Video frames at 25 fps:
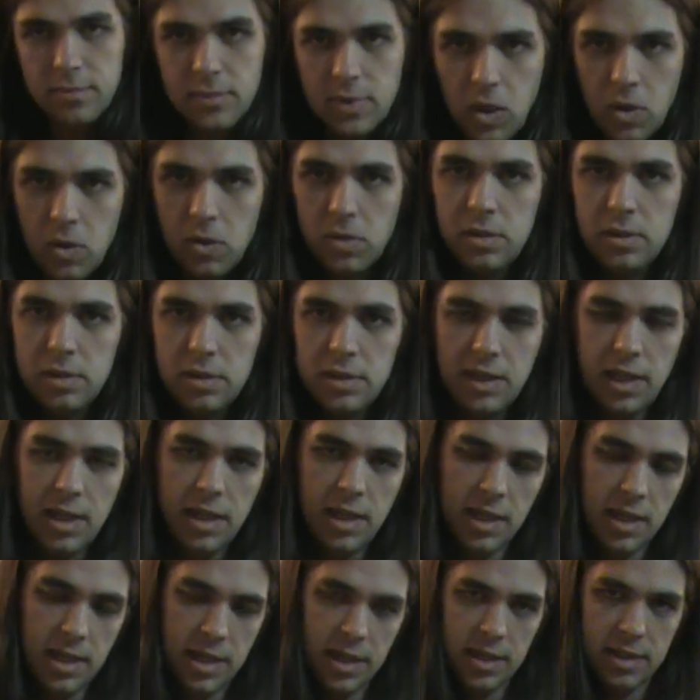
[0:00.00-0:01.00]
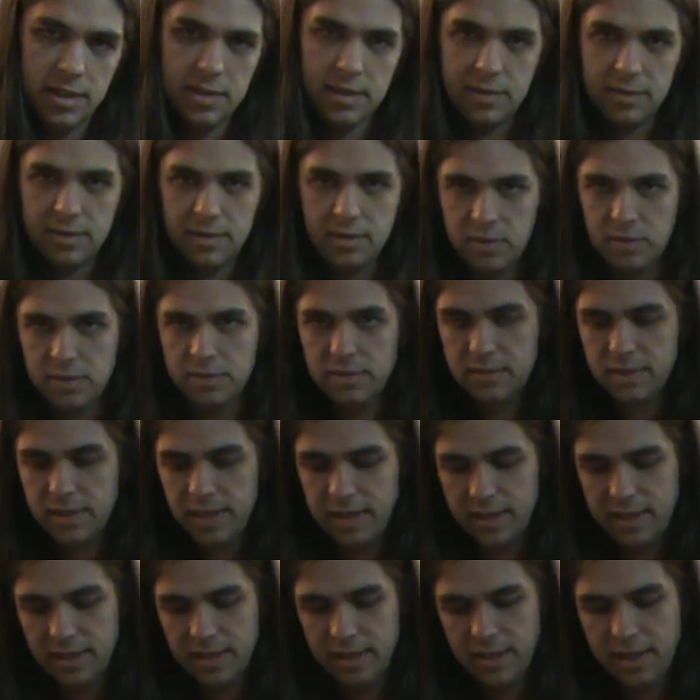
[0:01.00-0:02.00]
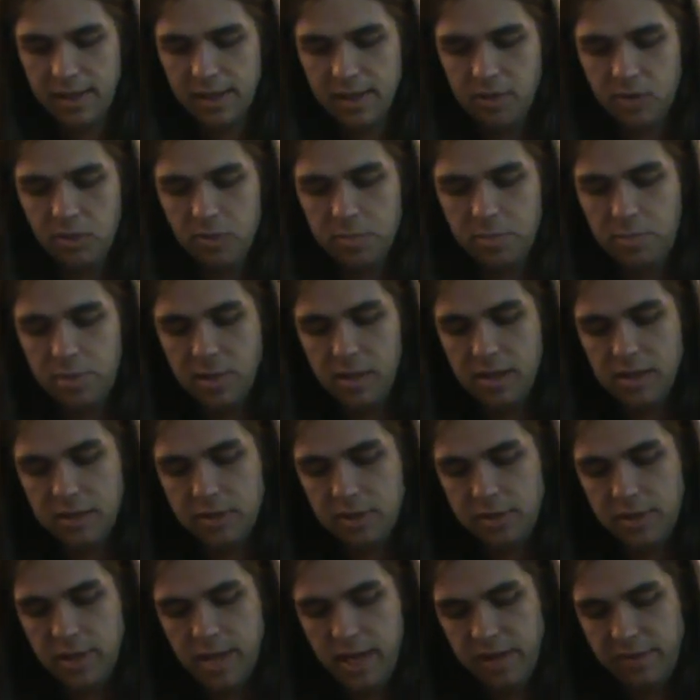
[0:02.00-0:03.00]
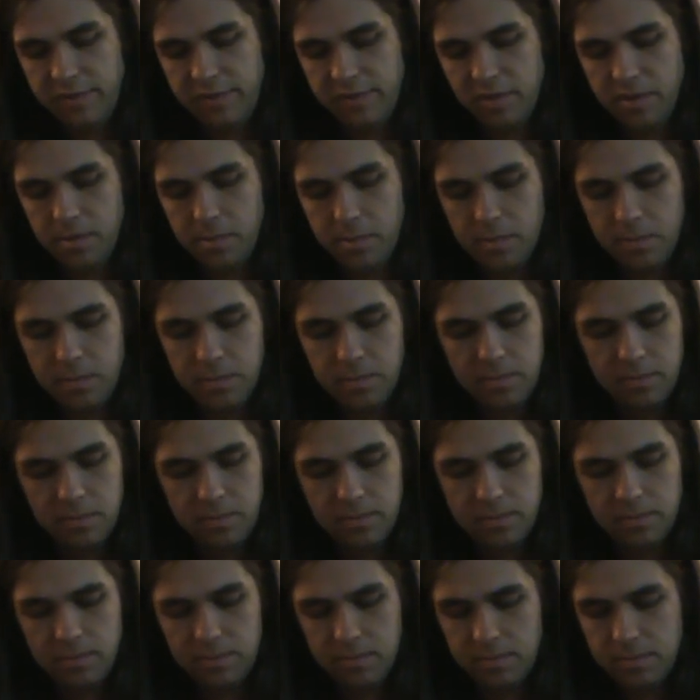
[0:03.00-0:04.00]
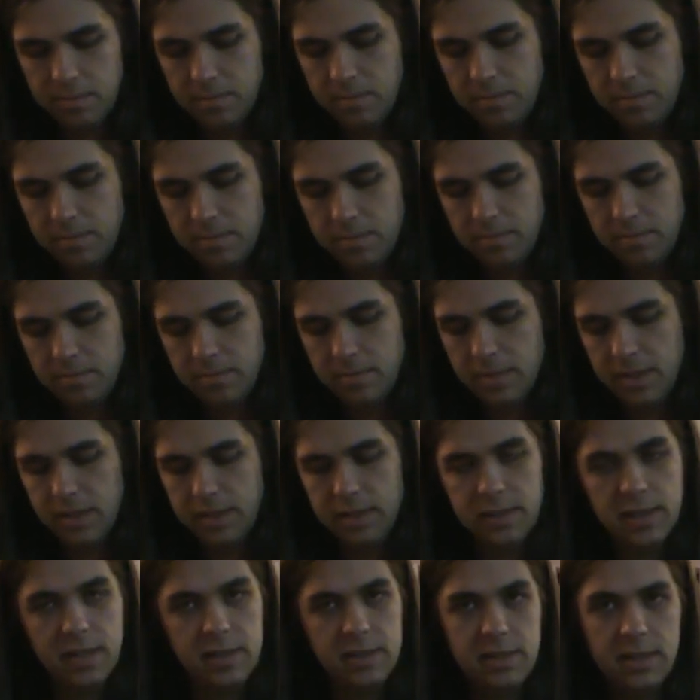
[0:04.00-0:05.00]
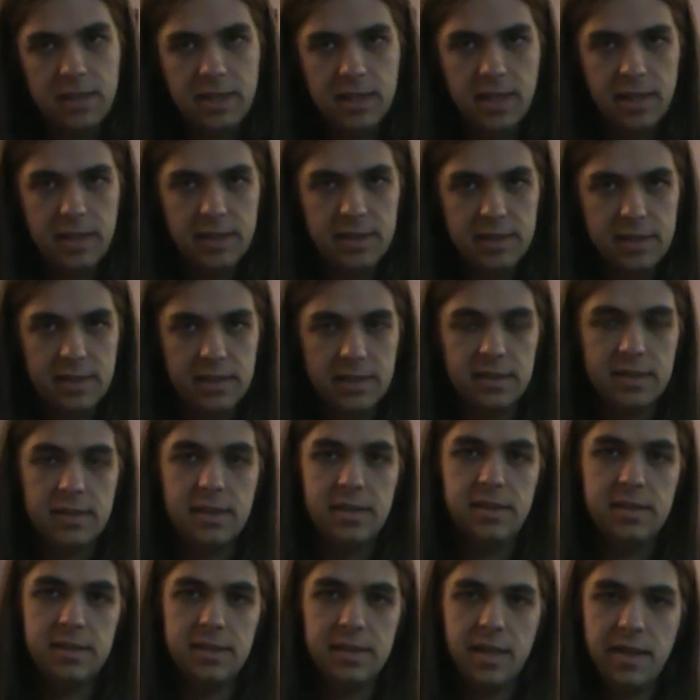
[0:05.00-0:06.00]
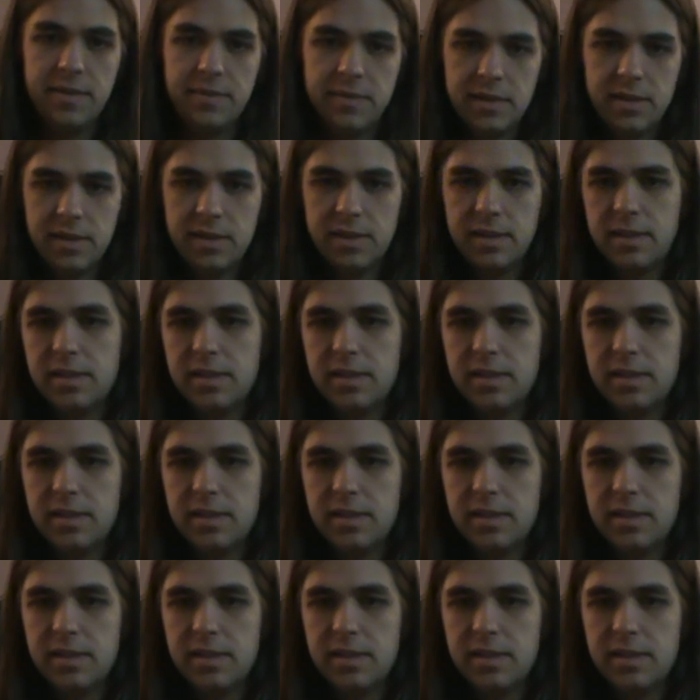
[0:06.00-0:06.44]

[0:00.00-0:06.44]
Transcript: Old like an old punk track from like 1996, 97.